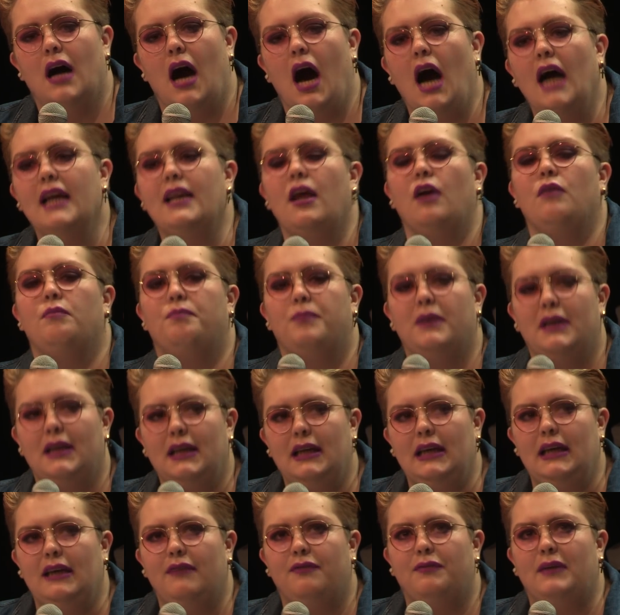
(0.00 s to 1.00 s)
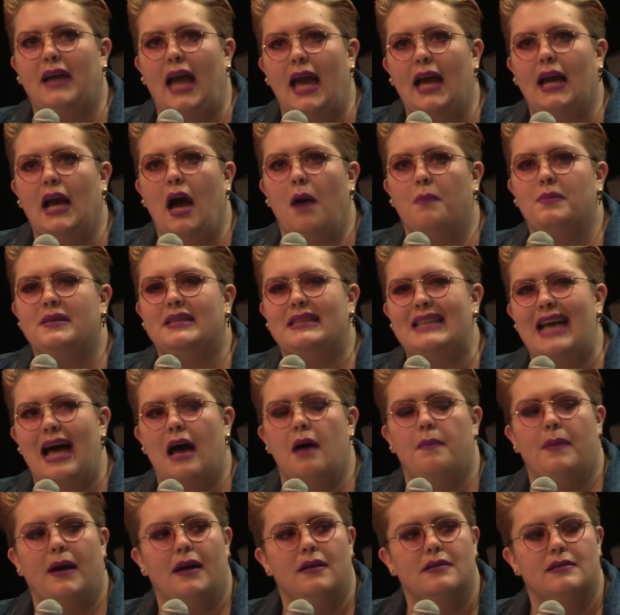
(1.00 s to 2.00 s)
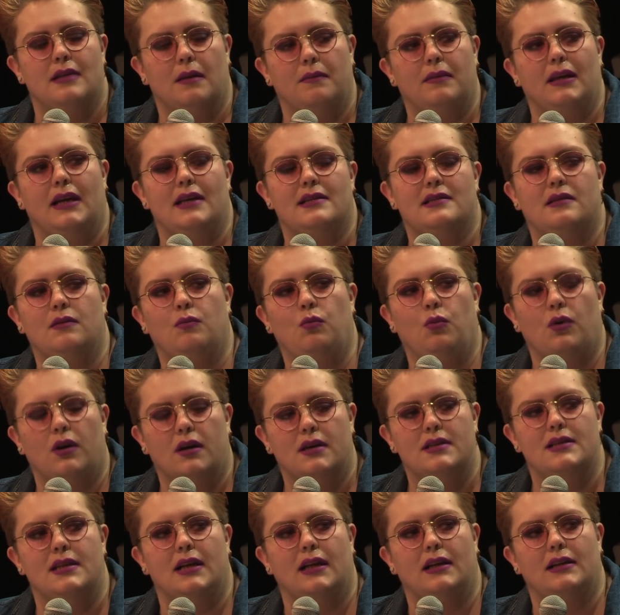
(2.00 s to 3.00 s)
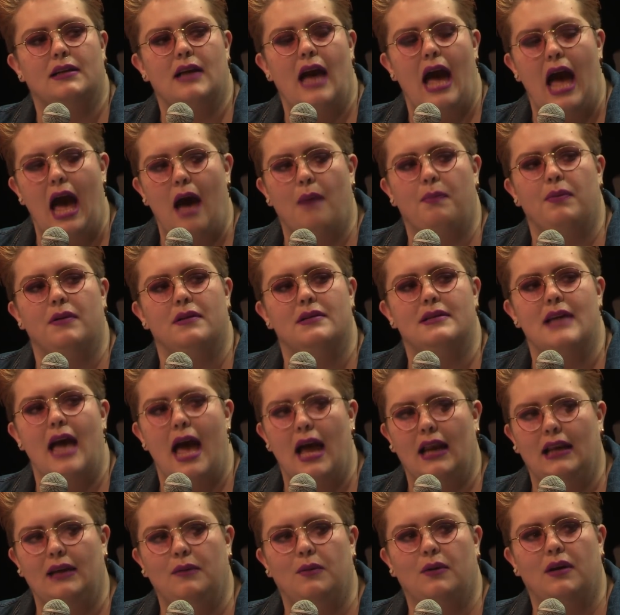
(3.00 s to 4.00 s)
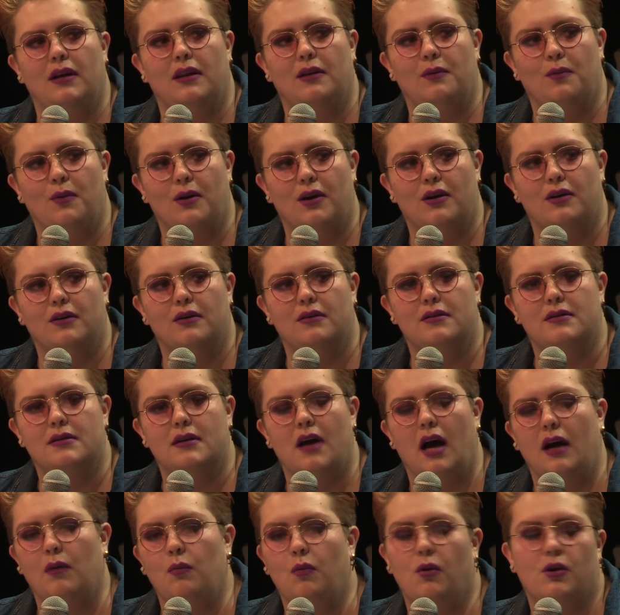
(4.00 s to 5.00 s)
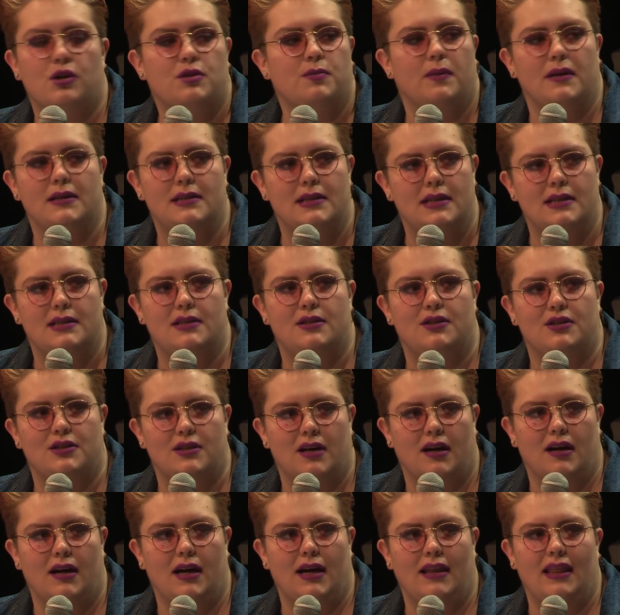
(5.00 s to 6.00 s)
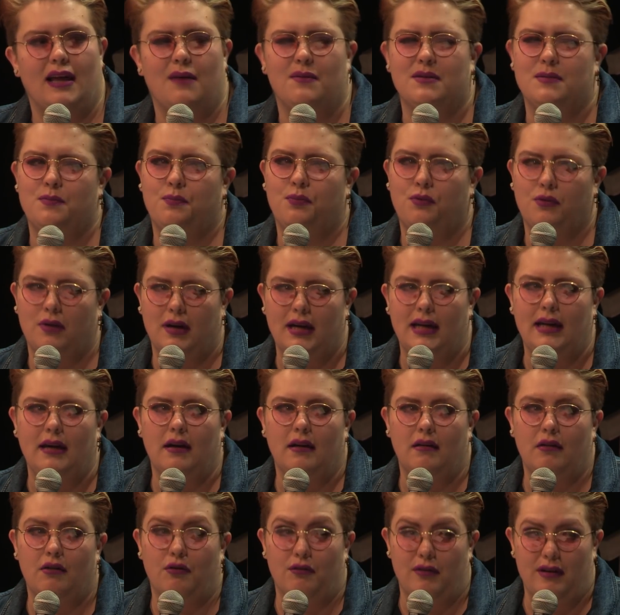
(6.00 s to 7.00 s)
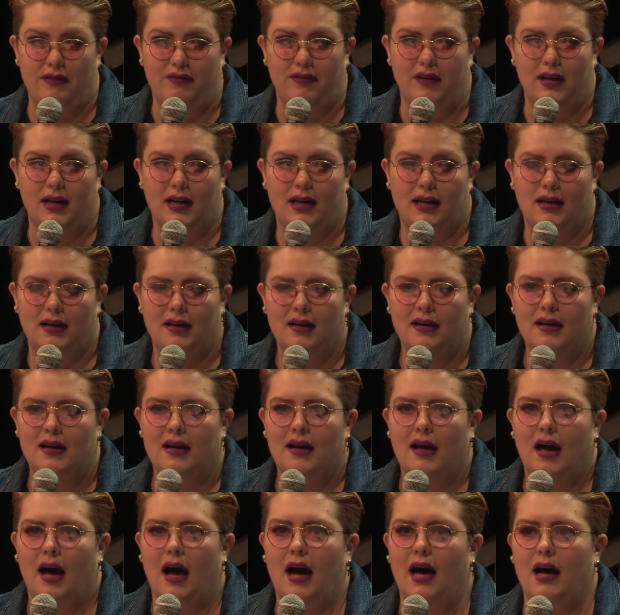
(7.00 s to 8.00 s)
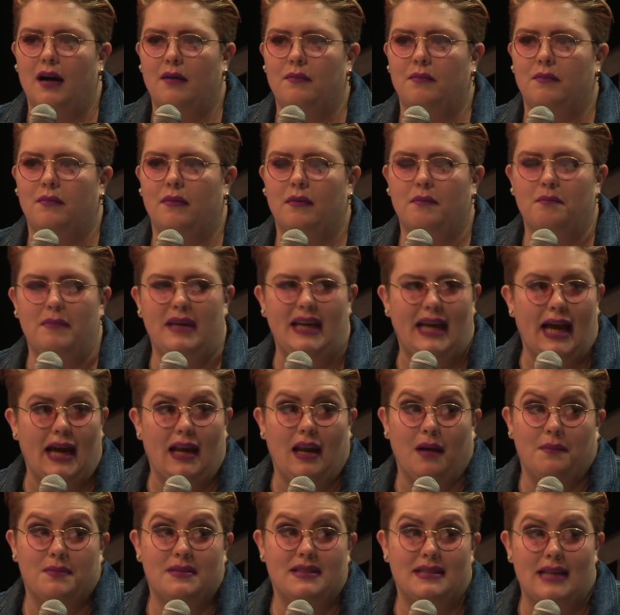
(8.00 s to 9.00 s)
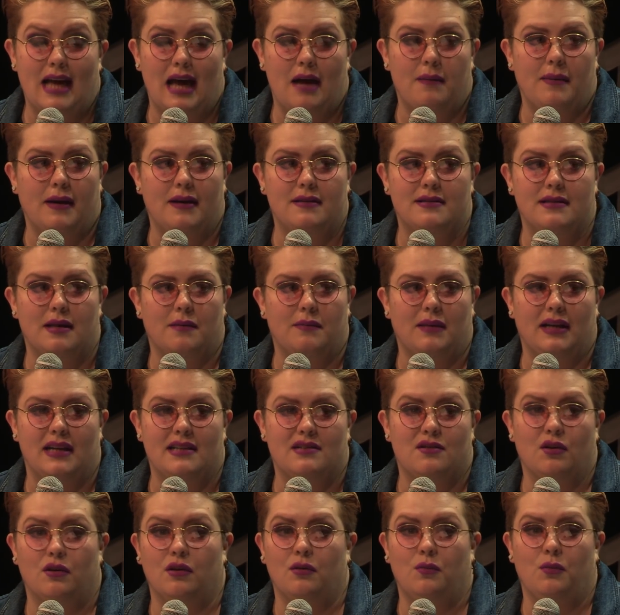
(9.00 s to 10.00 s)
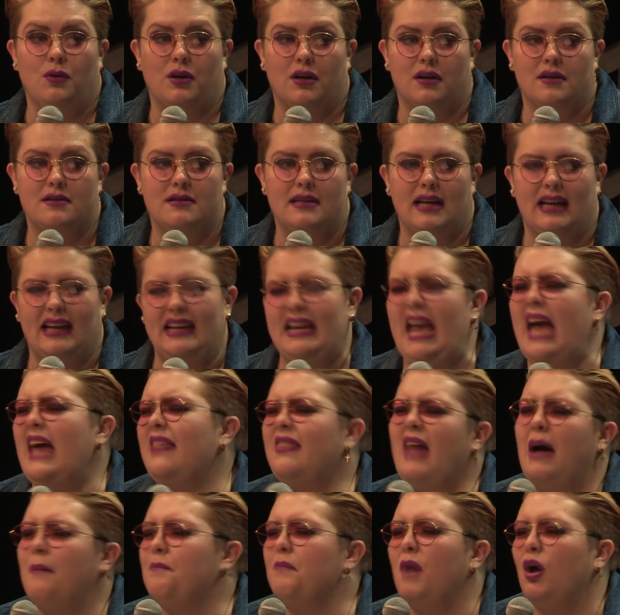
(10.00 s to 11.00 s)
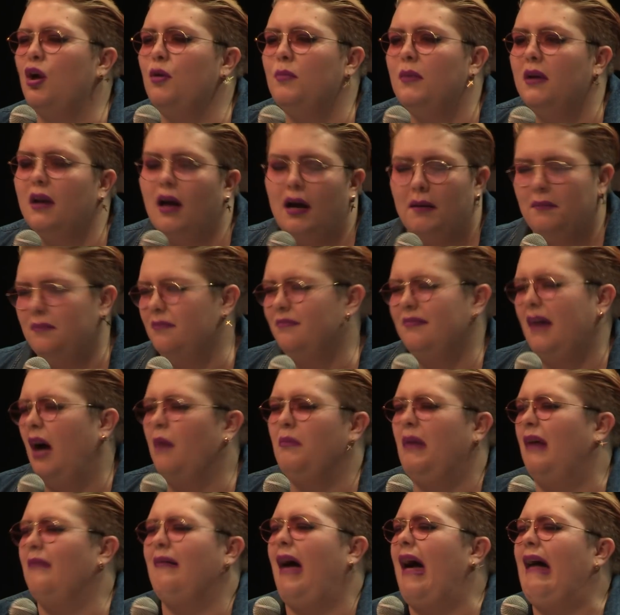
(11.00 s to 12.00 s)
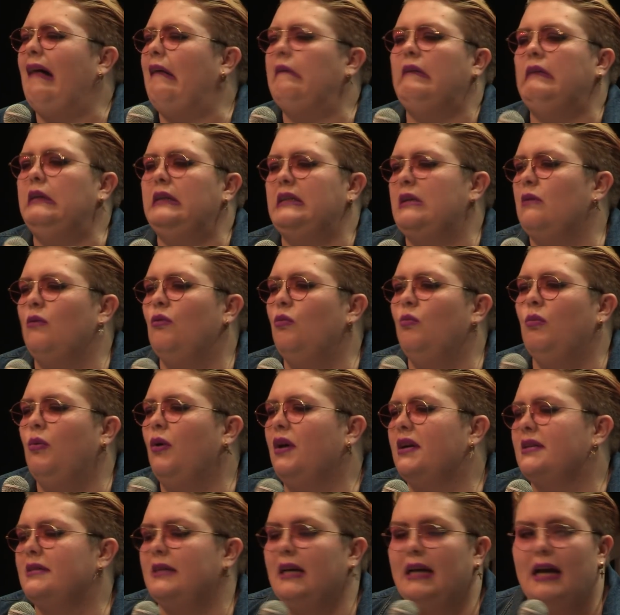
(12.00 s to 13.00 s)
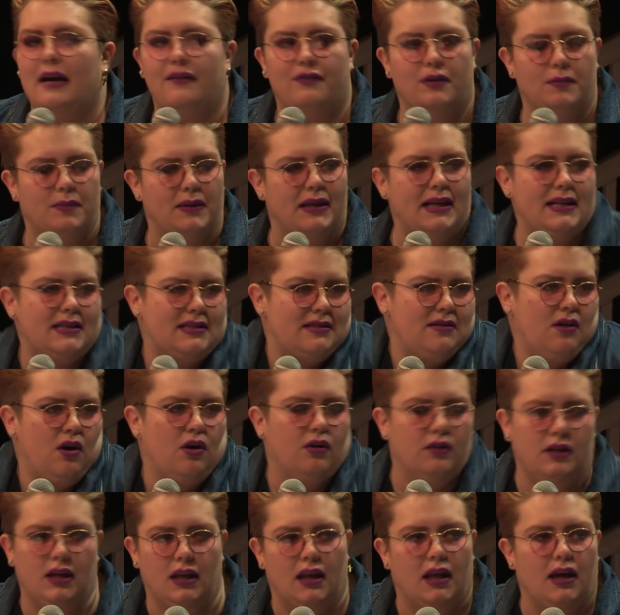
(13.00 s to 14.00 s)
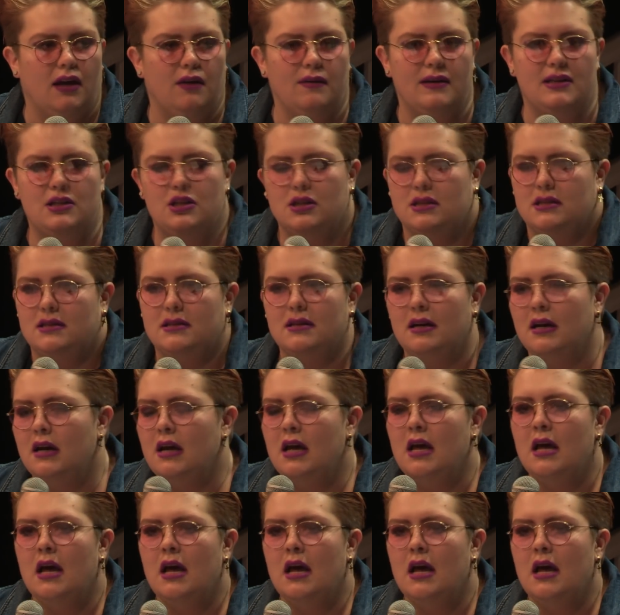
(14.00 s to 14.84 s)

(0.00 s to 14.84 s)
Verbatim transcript: I don't believe getting upset about something is the worst thing to happen to anyone in the no. world. I watched my sister die, that was pretty horrific um, me getting upset about something is not the worst thing. Yeah, in that moment, I'm, I'm like, oh, it's the worst thing ever, but it's not, you know, it just.